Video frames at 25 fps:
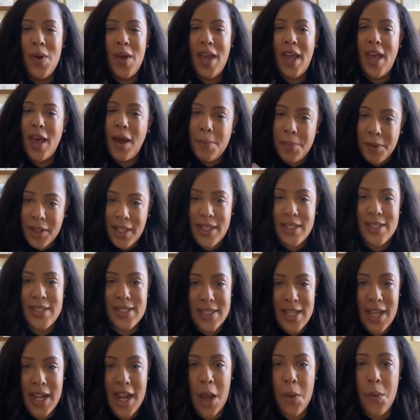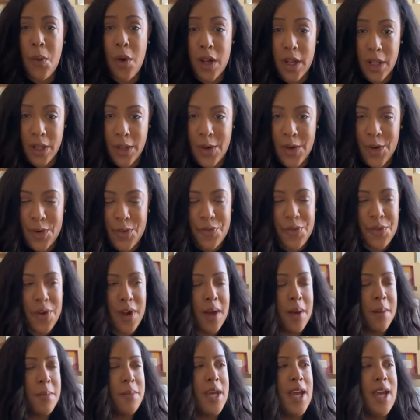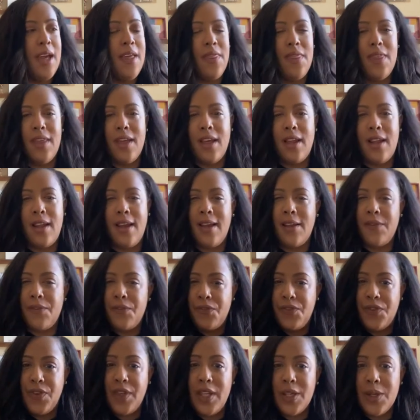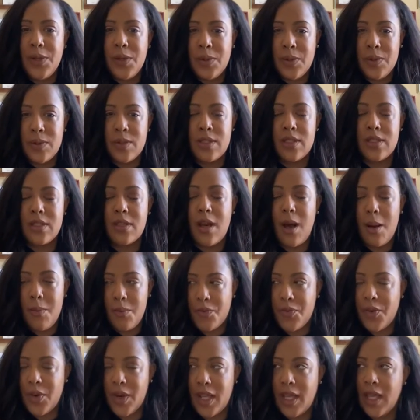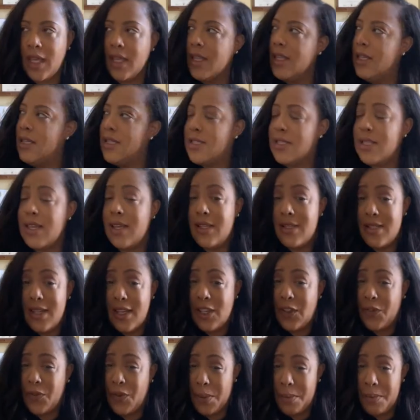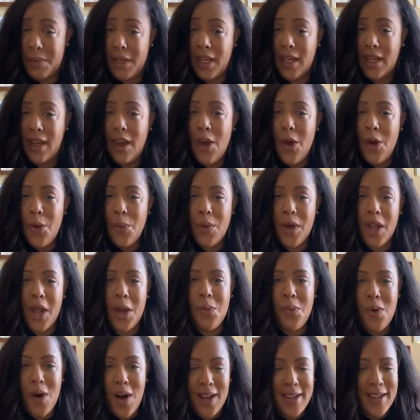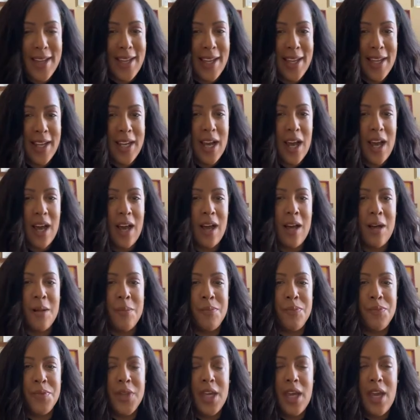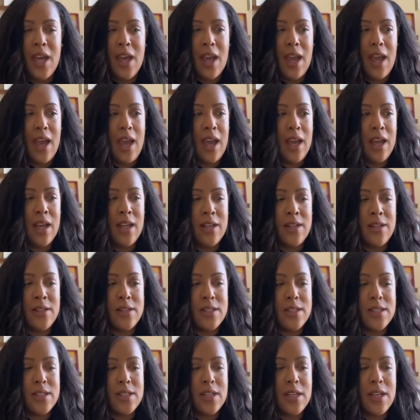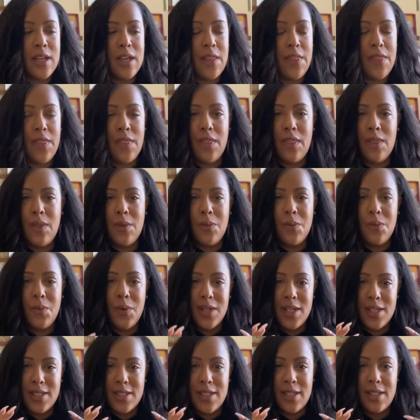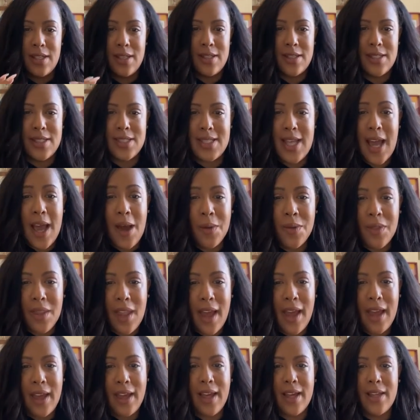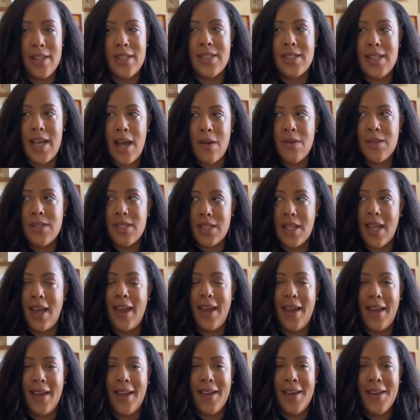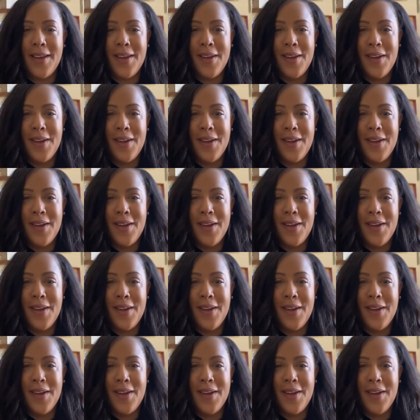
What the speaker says: a place that I want to learn from, and then it feels comforting. At least it does for me when I walk in. And what does it sound like? It sounds like